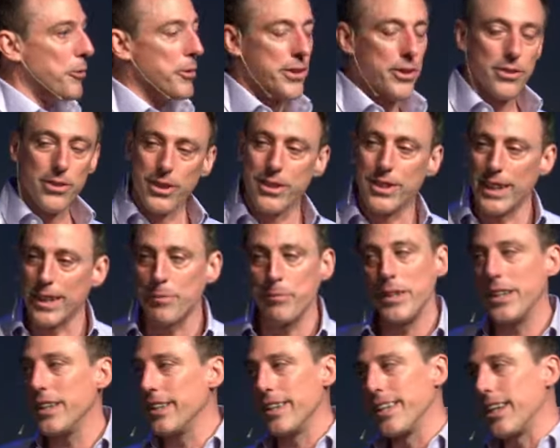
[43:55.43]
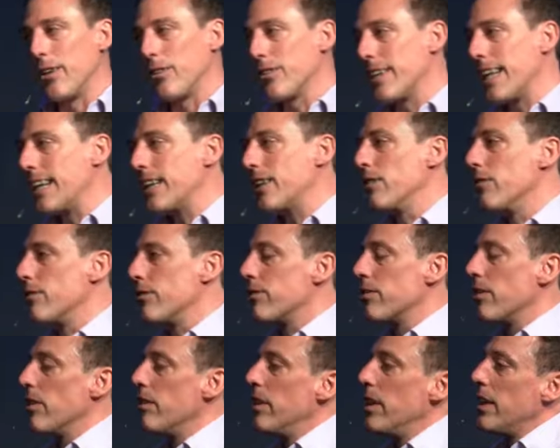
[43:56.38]
When you look like me, they don't like you.
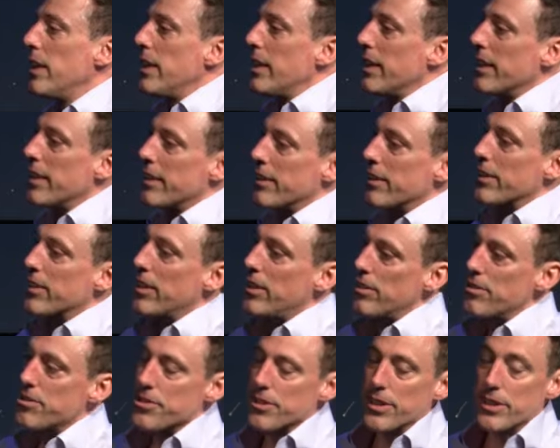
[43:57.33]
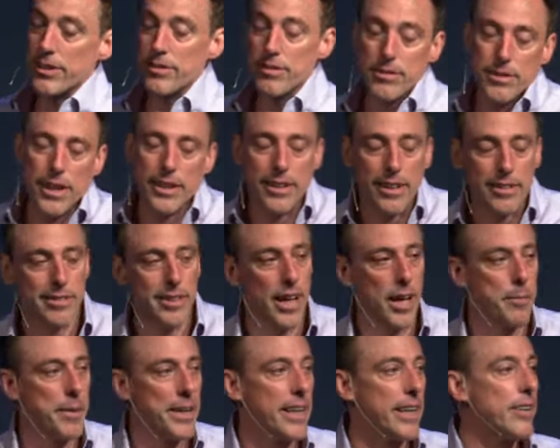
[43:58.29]
So, in their culture at that
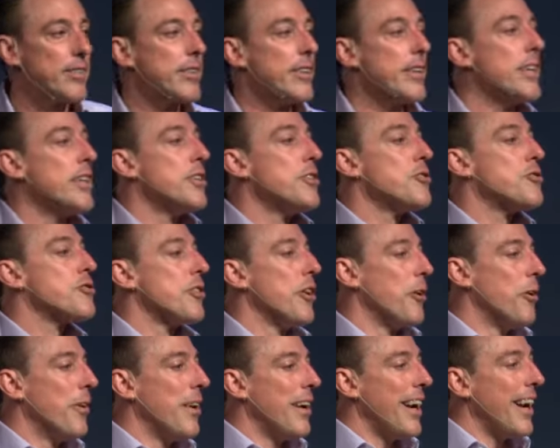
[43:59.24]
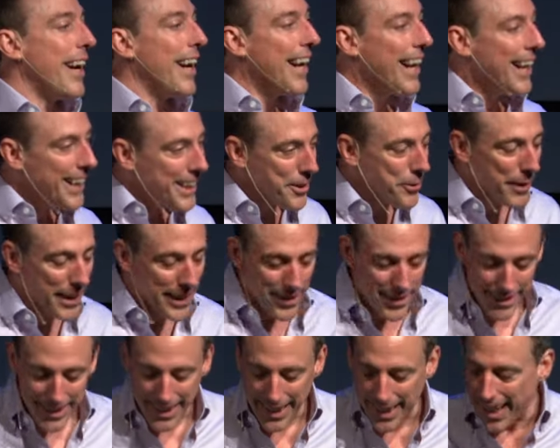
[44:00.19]
time, I guess. So, anyway,
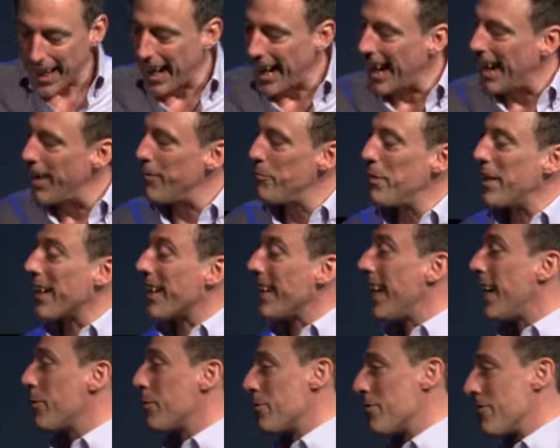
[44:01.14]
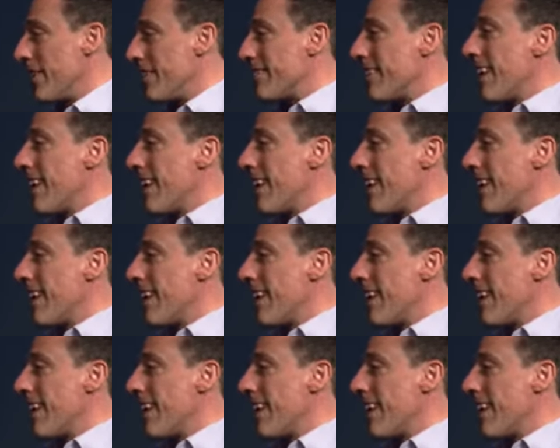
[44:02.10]
look, I've met a lot of Brazilians.